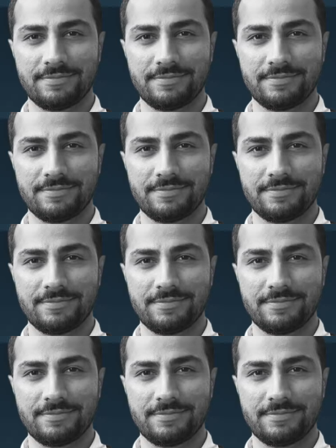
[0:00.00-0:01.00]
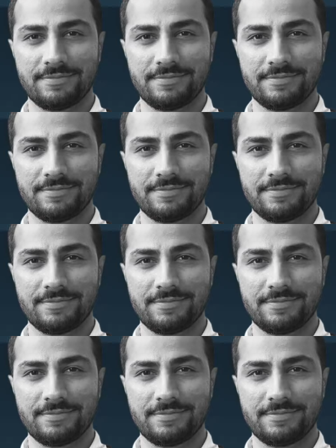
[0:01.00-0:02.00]

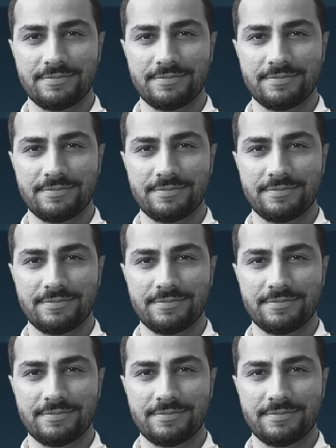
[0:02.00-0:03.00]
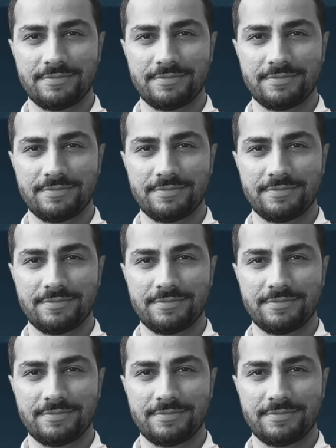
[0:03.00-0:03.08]
[no speech]